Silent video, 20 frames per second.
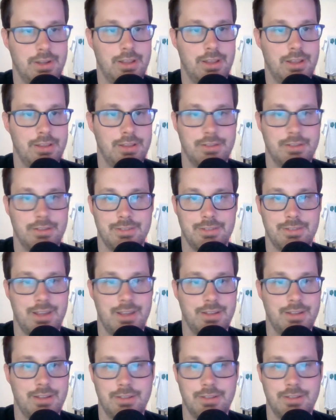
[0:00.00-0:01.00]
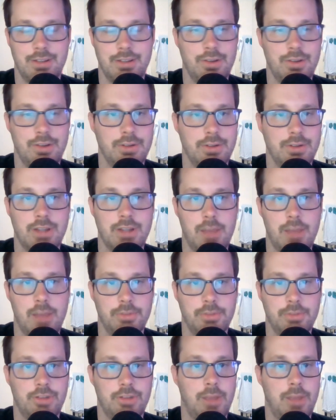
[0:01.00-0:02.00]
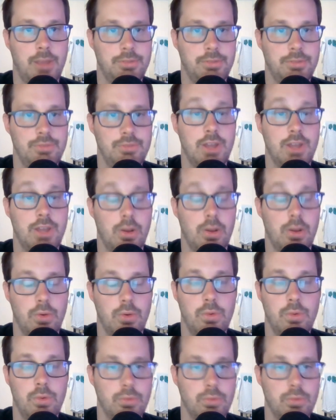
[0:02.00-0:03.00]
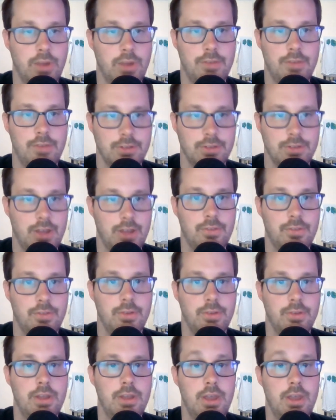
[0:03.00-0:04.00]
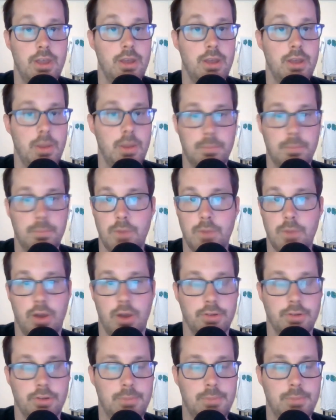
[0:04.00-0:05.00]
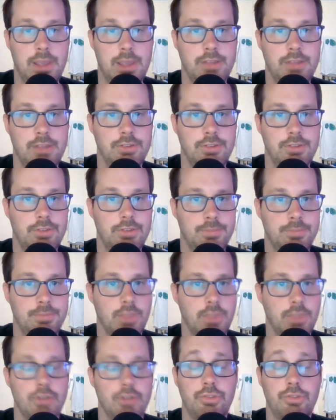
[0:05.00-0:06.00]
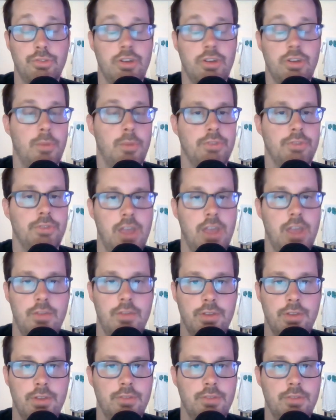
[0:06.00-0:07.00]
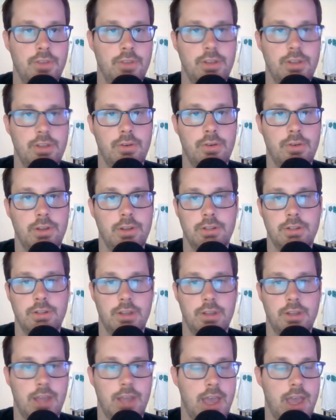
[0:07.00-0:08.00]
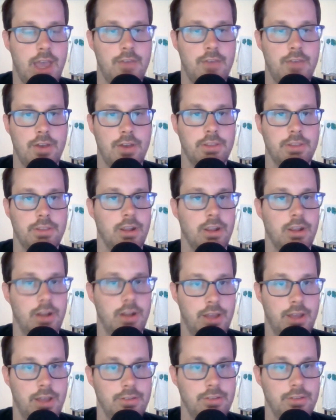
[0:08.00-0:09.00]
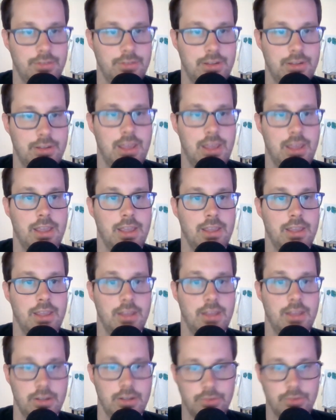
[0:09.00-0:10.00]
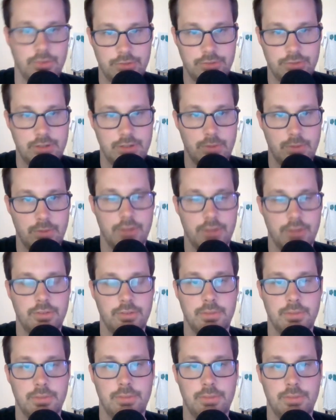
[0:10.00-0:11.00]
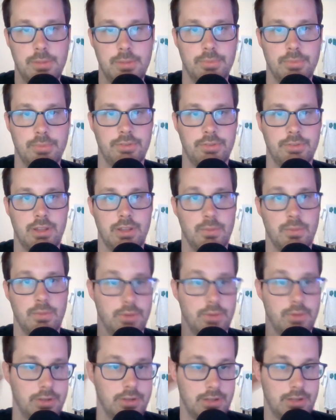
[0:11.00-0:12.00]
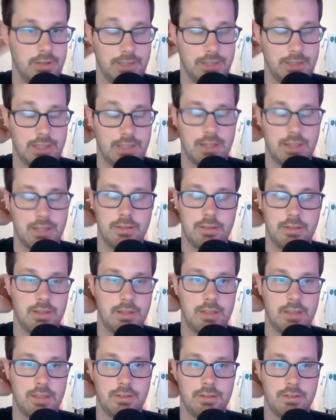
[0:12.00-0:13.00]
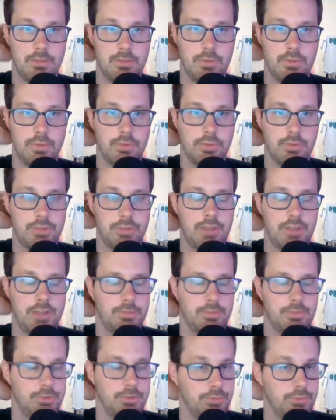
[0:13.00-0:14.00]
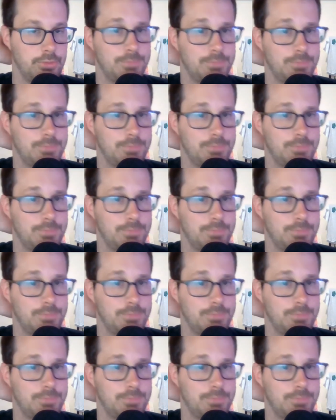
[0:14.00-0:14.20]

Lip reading: it's not going to go in comic shops, you've got a whole graphic novel, 100 pages, and you'll see almost every other video I have out there, I stay, and you'll see why some of these people said they want, like, that, one of those last ones was